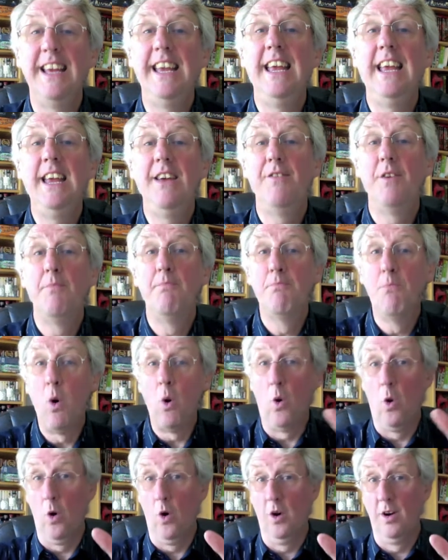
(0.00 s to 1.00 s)
even
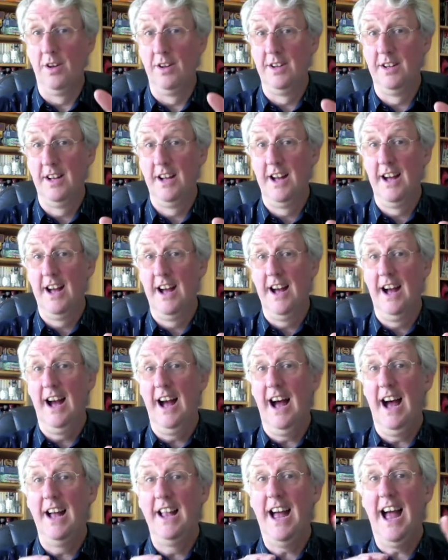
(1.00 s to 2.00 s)
more
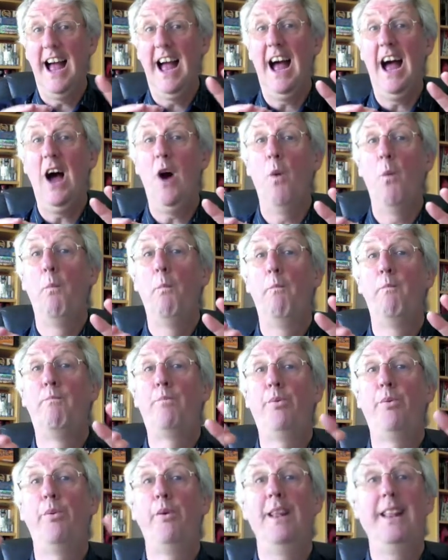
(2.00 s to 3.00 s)
at how
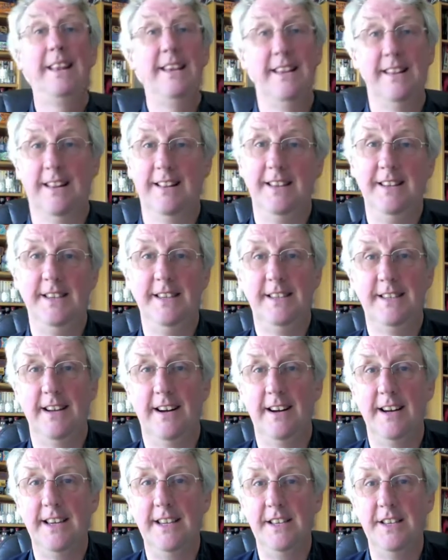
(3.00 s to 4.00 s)
brilliantly
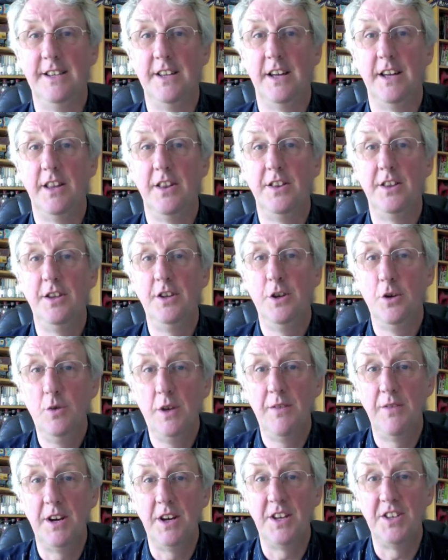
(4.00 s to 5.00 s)
designed the
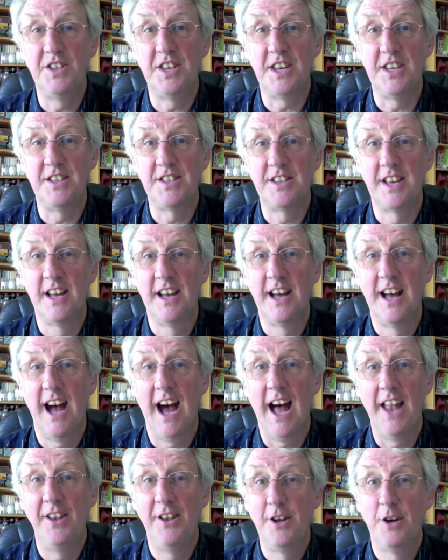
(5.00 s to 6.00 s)
universe is.
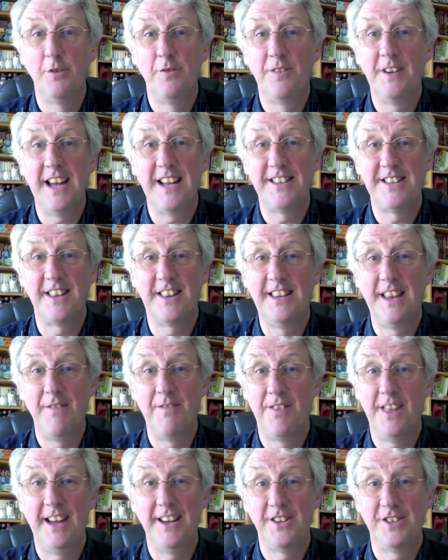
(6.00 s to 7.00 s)
And don't forget to give
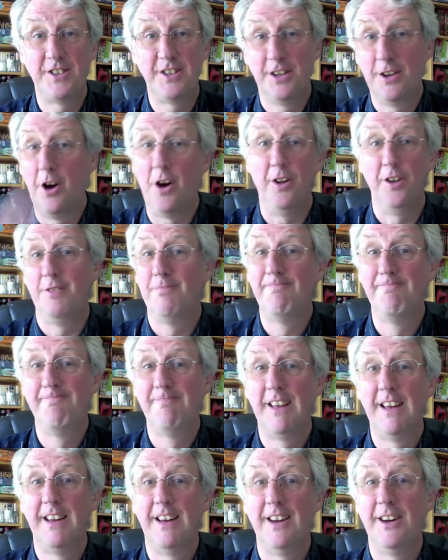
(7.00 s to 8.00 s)
thanks to God,
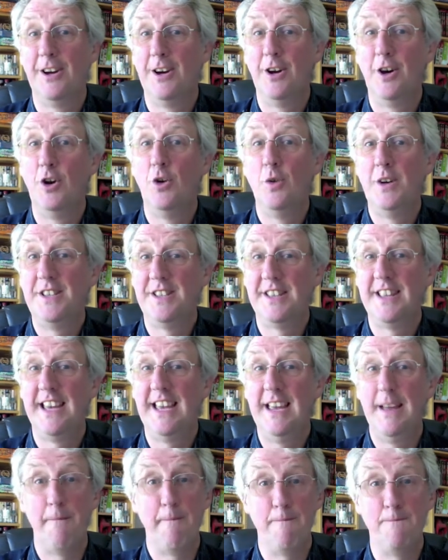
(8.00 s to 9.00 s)
who is
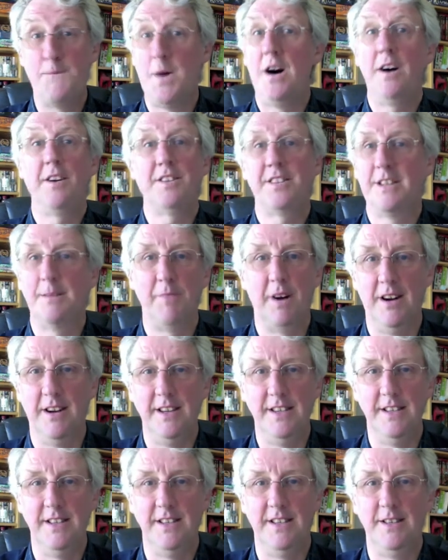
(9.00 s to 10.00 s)
the
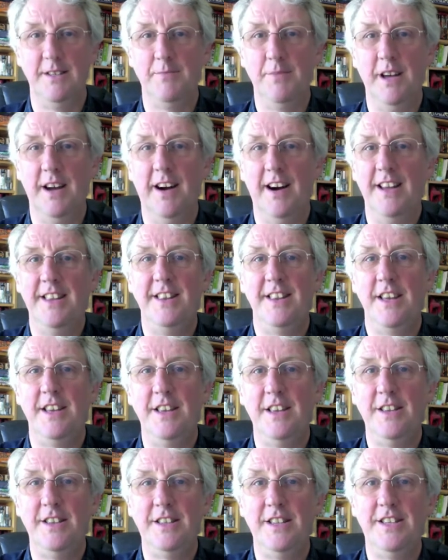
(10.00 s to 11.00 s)
mastermind behind
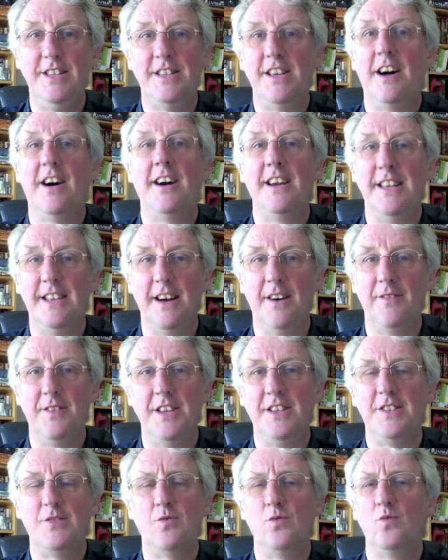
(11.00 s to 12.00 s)
the design of
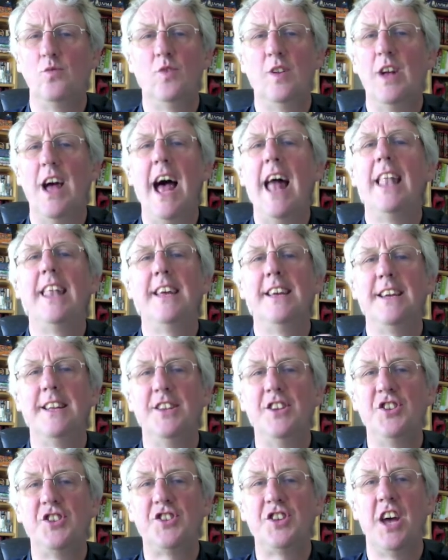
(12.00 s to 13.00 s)
this
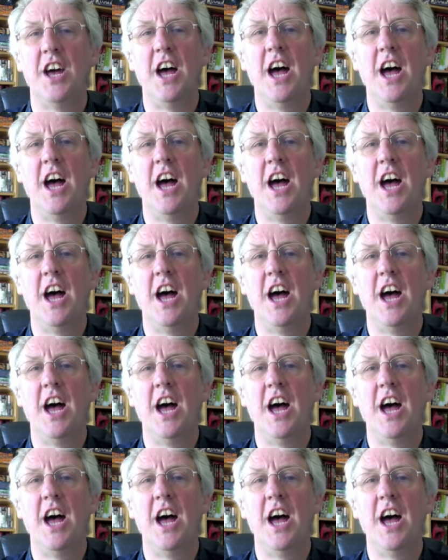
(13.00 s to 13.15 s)
elegant